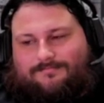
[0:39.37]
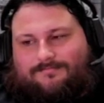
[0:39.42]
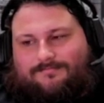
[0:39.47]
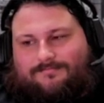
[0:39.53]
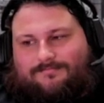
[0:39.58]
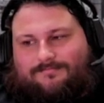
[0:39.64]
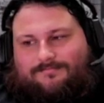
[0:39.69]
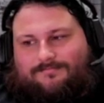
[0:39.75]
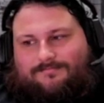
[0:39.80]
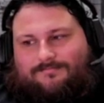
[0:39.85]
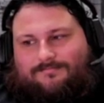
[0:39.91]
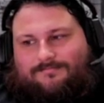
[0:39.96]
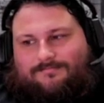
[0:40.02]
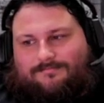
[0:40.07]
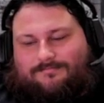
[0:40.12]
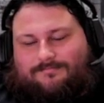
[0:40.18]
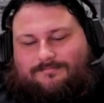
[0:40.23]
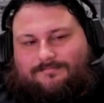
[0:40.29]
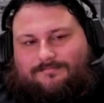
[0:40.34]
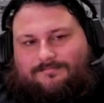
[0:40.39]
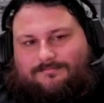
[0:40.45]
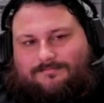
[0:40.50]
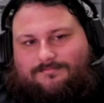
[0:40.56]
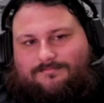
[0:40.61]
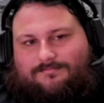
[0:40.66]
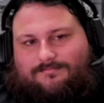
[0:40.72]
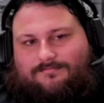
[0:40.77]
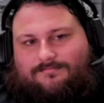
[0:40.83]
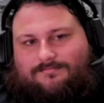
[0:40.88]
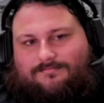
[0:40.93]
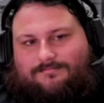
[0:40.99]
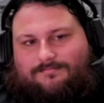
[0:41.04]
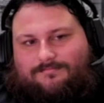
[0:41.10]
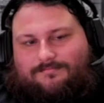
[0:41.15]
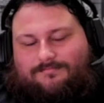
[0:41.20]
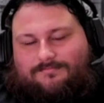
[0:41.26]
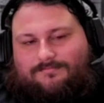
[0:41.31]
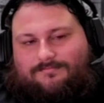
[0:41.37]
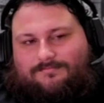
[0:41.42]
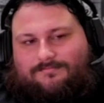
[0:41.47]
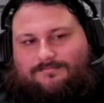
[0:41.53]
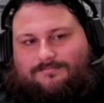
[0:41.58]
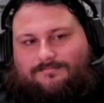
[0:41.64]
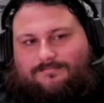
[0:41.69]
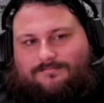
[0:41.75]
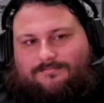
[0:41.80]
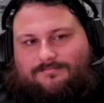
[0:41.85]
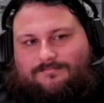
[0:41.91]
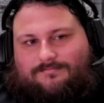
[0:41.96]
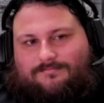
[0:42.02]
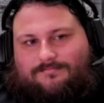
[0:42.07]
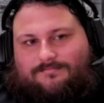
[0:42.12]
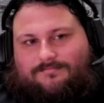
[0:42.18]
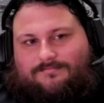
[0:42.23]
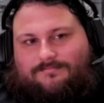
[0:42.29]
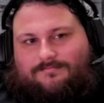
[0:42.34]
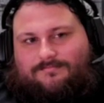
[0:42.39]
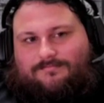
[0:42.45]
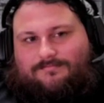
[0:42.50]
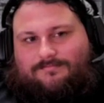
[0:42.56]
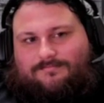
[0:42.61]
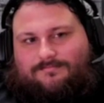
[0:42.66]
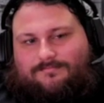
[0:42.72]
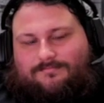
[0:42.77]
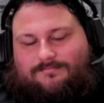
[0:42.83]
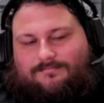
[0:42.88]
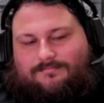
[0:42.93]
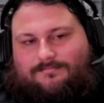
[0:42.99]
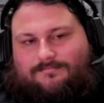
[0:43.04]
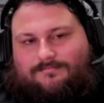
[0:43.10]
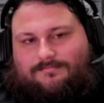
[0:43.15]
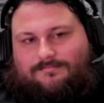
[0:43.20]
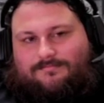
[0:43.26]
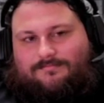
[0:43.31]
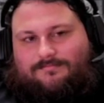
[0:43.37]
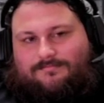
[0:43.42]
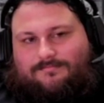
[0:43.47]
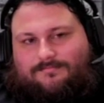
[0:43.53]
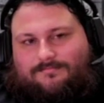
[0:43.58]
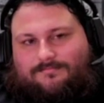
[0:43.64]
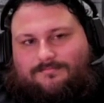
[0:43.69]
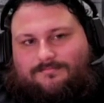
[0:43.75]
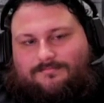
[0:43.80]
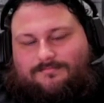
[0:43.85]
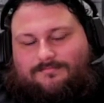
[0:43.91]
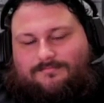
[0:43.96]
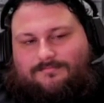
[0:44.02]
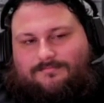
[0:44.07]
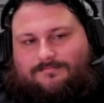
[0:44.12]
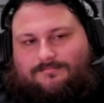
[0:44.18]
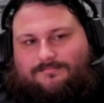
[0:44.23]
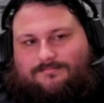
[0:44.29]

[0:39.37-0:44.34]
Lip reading: The person shown says nothing.